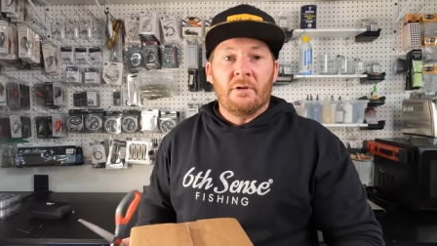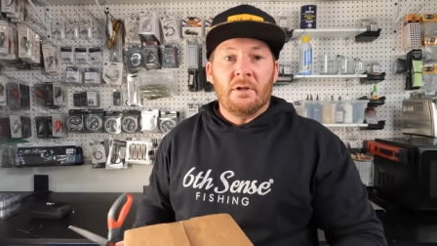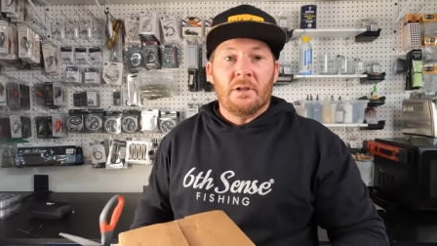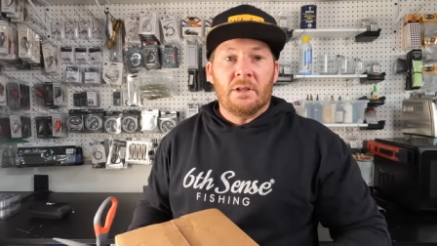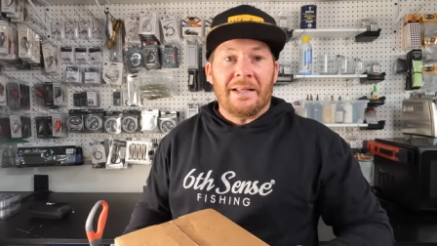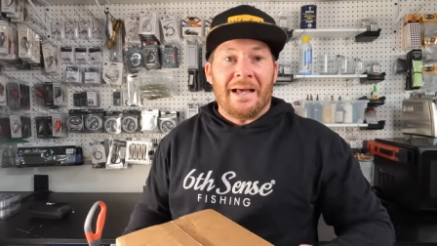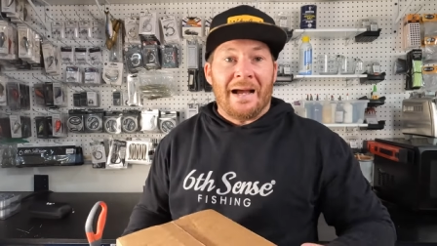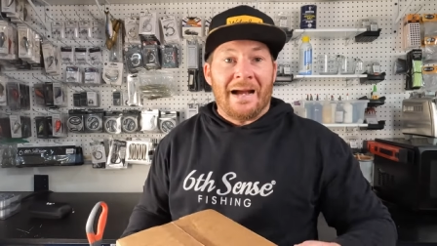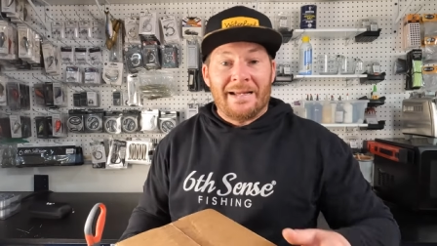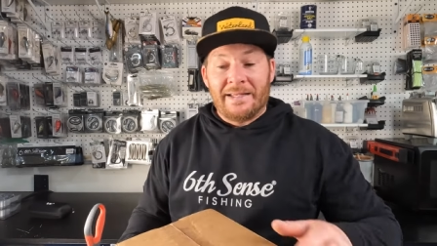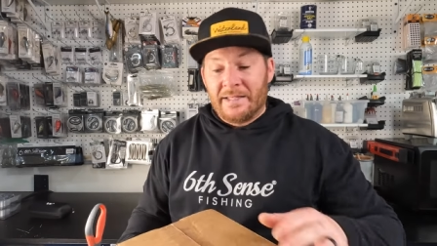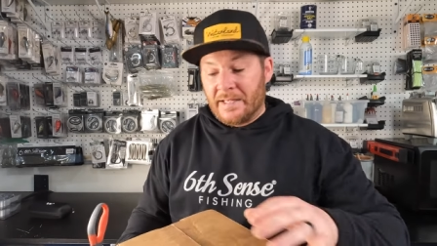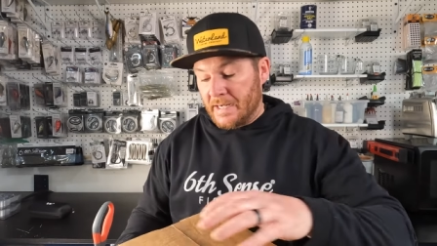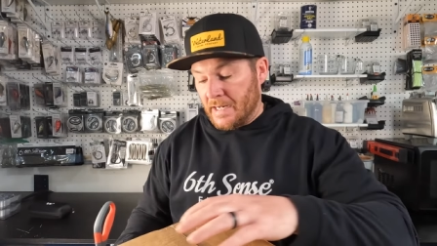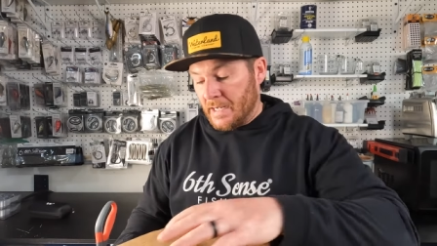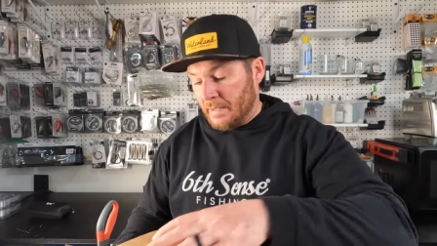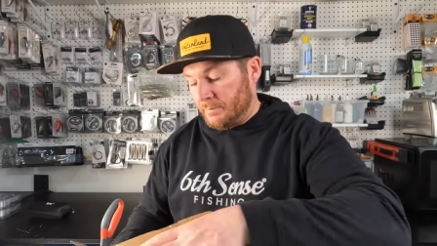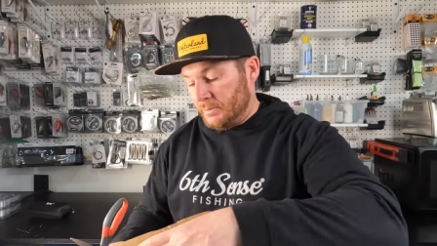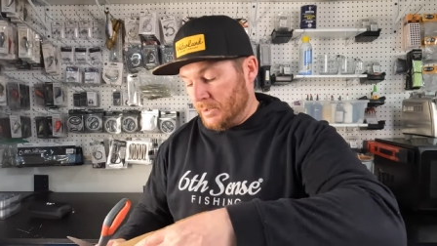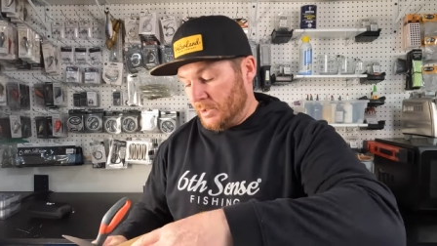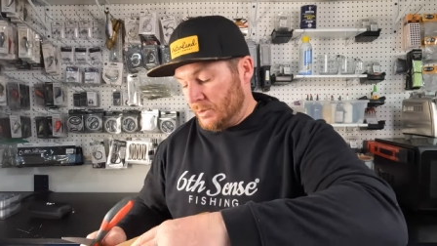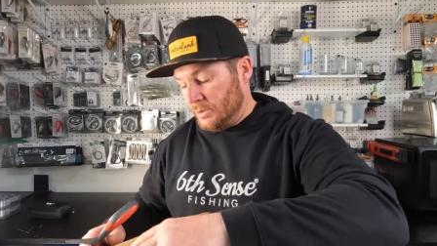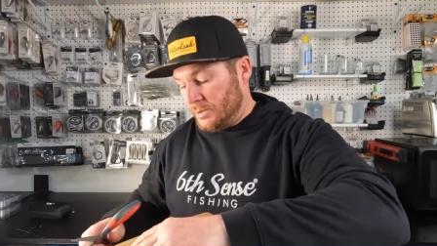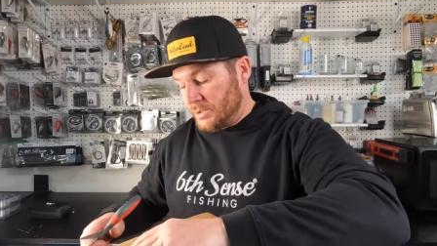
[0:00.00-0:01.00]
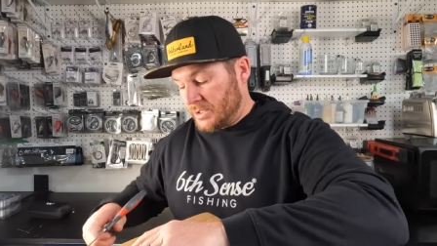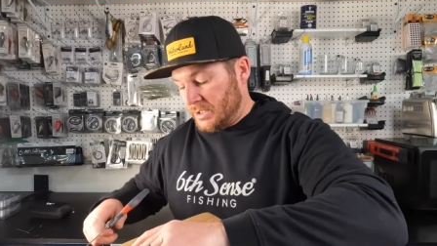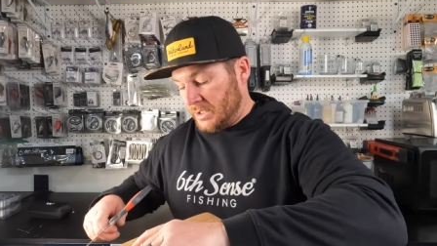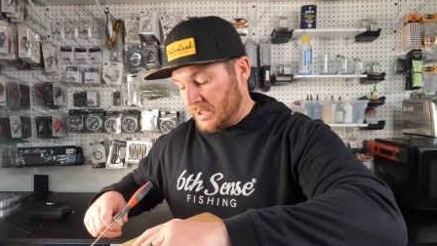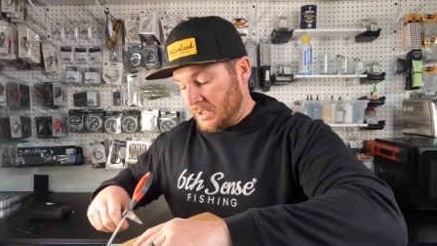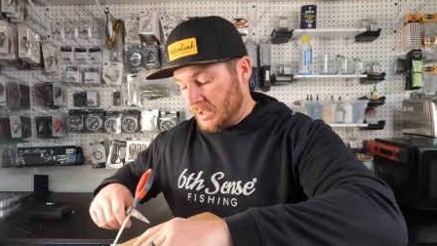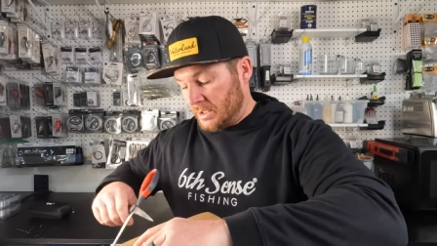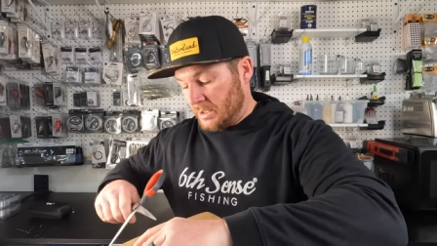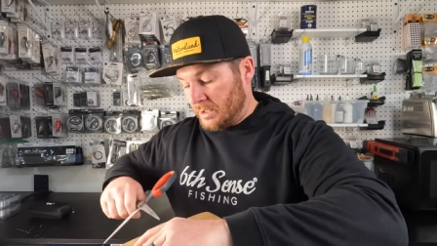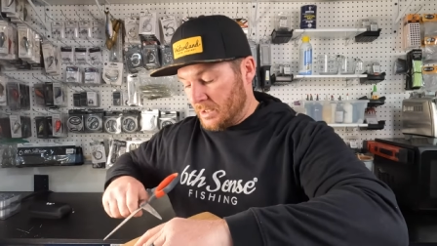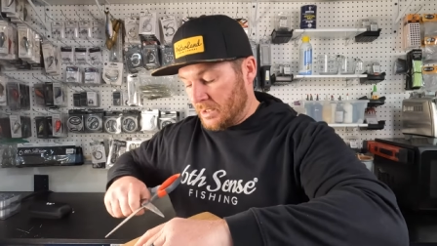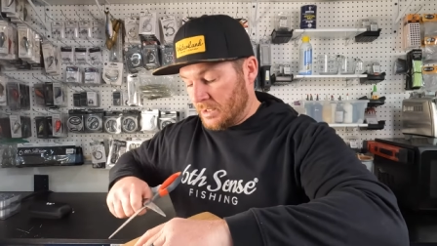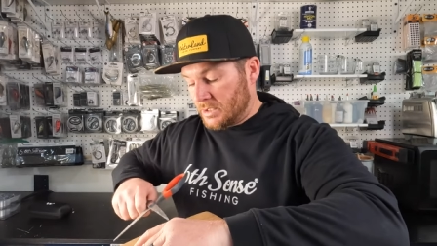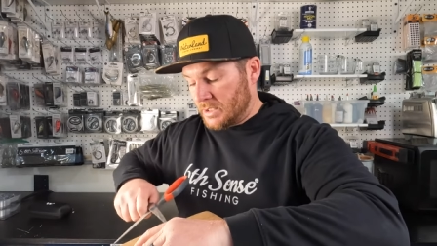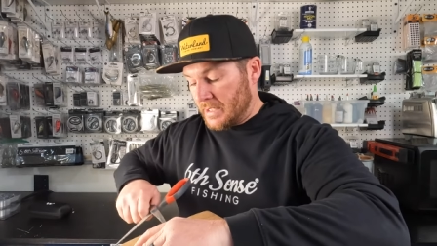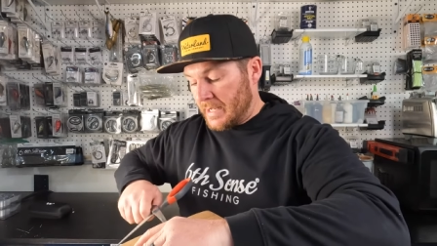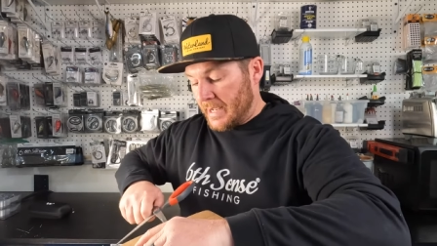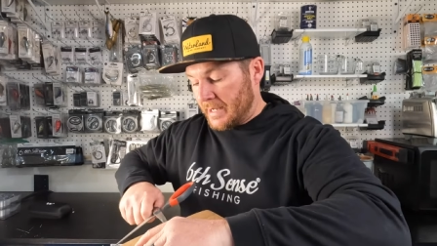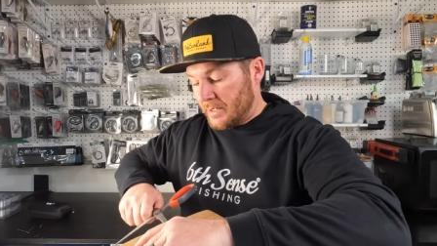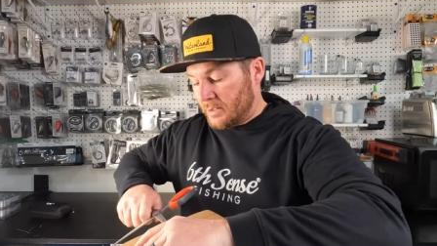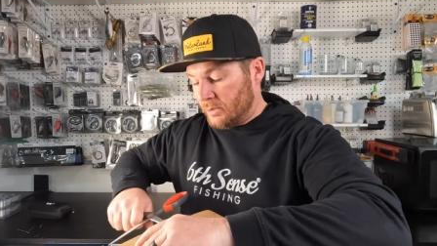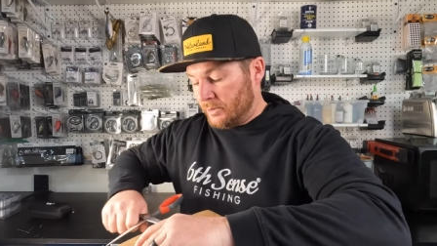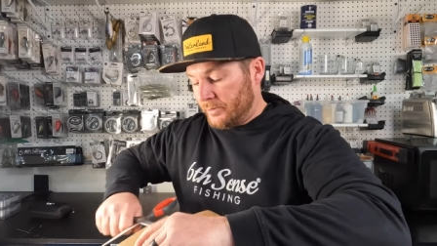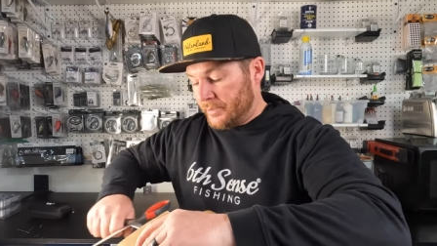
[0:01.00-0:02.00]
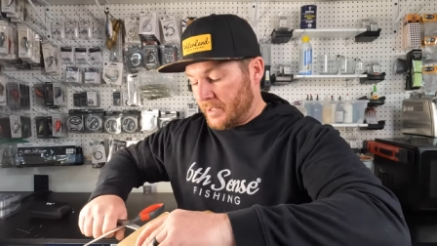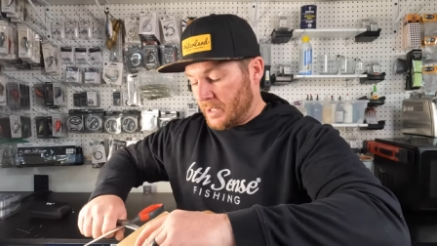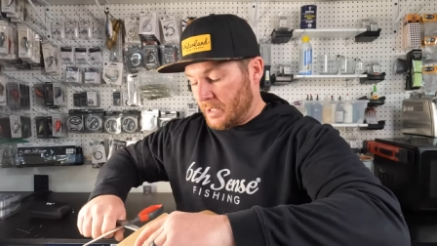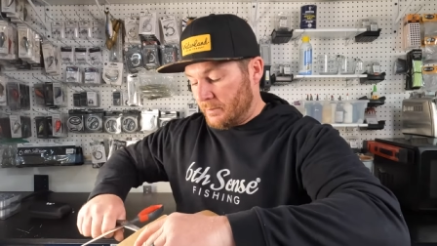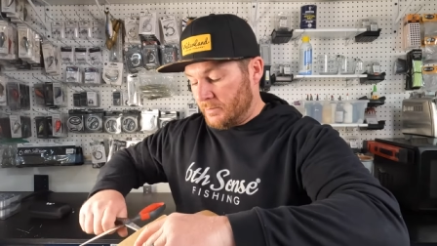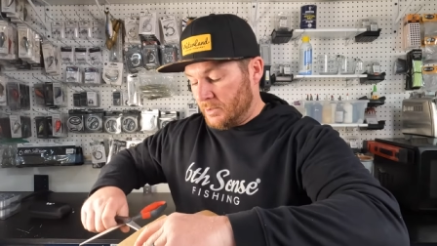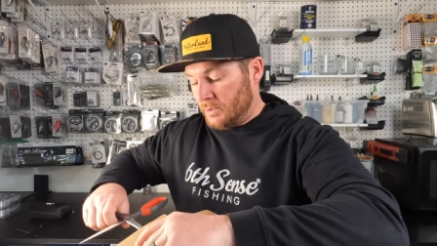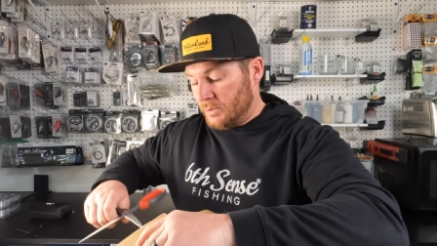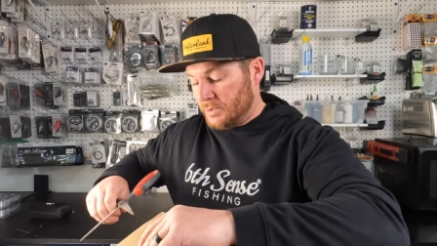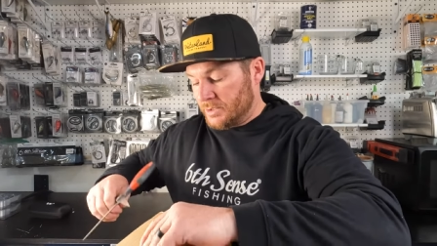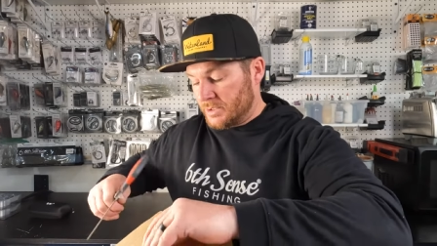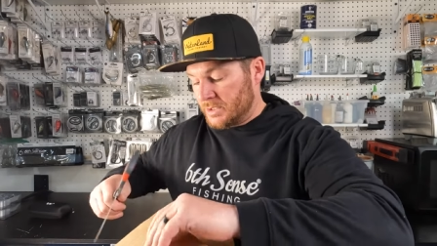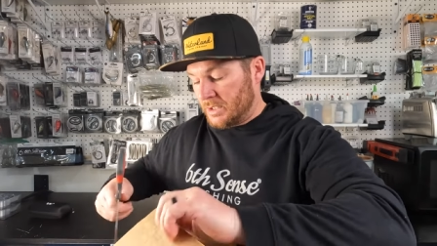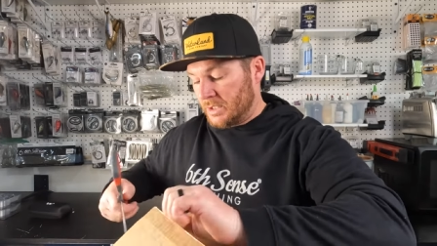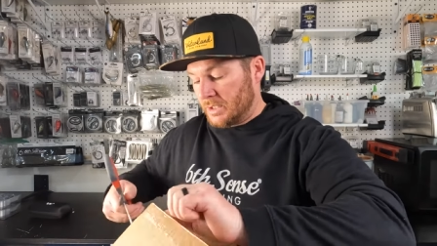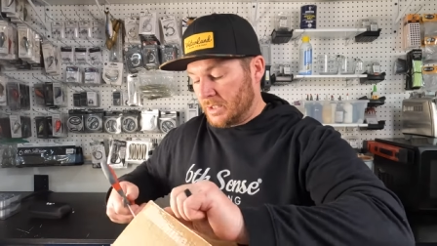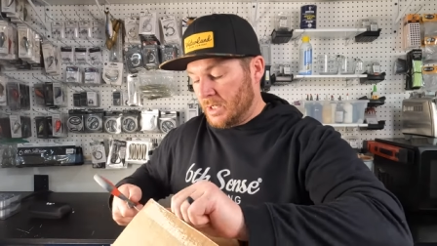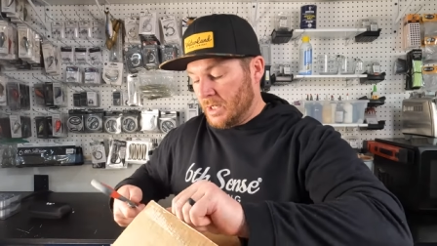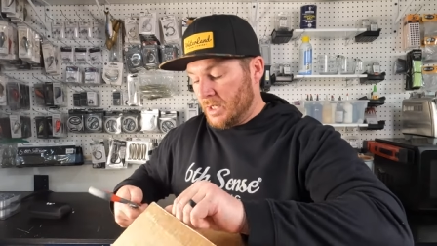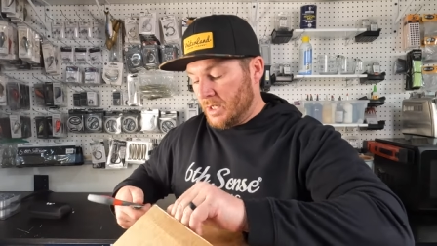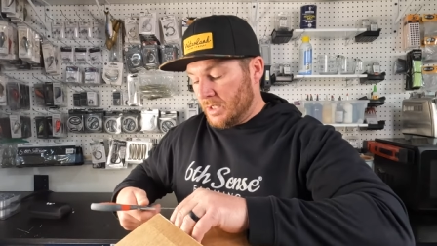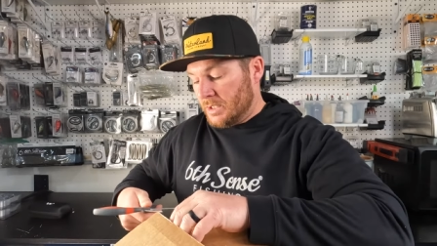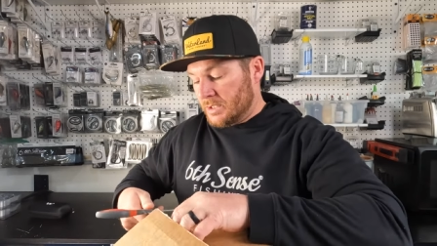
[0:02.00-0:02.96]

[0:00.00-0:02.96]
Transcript: line that I'm using, tackle that I'm using,